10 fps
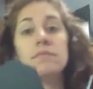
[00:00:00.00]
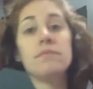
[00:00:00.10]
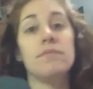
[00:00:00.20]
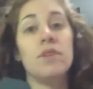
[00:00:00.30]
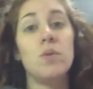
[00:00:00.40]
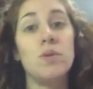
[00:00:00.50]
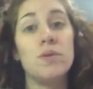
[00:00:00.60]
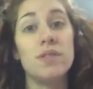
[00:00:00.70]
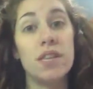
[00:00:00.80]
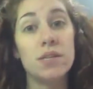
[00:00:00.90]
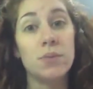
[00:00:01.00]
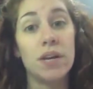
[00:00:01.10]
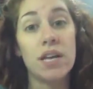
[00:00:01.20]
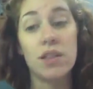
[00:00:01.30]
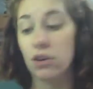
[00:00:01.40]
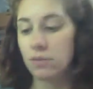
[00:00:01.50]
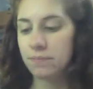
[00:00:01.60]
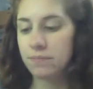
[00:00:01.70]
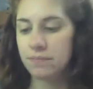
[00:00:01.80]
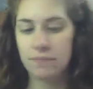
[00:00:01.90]
Don't lose this one either.
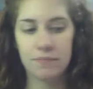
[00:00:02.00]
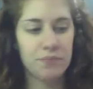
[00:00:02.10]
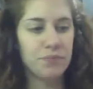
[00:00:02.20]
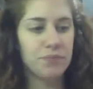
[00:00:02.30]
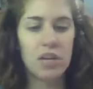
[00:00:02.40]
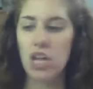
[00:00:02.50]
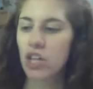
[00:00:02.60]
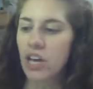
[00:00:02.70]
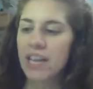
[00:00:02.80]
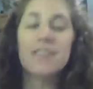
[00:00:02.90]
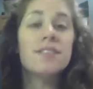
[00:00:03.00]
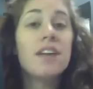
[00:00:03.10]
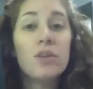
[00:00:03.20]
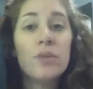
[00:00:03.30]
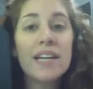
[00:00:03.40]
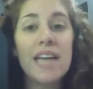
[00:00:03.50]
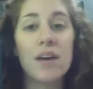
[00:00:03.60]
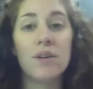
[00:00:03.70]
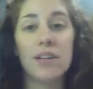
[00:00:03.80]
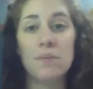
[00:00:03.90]
Look, it's not a
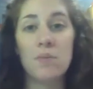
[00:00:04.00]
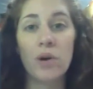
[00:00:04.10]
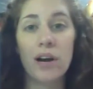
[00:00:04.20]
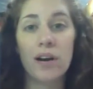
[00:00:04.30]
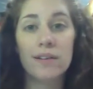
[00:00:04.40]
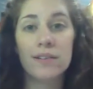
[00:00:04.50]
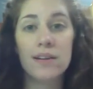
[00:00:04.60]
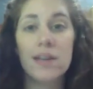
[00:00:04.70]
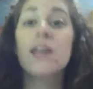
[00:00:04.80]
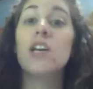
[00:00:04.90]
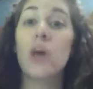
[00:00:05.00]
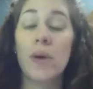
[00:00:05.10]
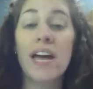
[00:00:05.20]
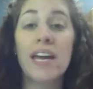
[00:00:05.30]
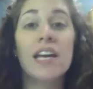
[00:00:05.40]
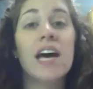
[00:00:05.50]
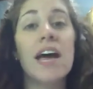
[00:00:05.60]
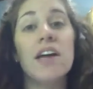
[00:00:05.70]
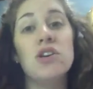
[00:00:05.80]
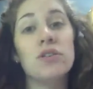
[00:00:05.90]
rectangle anymore. Go ahead and
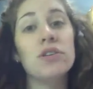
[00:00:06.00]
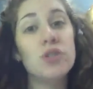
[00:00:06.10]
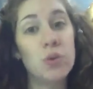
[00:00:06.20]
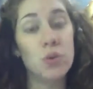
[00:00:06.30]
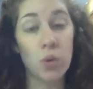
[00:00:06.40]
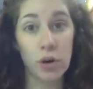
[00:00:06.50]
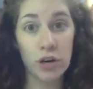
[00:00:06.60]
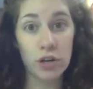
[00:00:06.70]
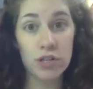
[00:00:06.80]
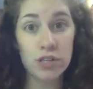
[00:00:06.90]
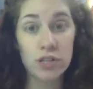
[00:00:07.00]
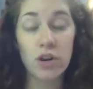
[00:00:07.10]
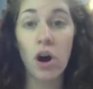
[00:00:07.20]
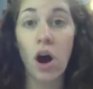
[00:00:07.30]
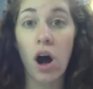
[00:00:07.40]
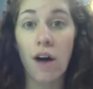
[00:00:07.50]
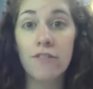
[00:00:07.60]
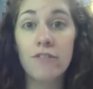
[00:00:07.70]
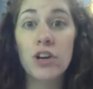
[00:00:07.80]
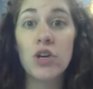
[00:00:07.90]
cut your 2 corners
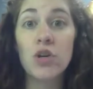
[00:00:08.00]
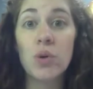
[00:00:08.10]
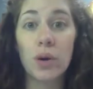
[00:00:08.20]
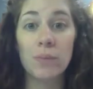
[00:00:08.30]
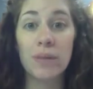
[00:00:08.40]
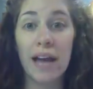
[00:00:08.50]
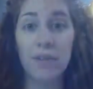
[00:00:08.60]
off your black